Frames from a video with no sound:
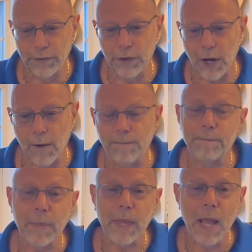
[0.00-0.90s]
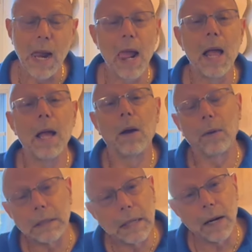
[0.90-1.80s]
So
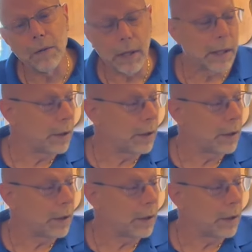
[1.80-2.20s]
once again, I really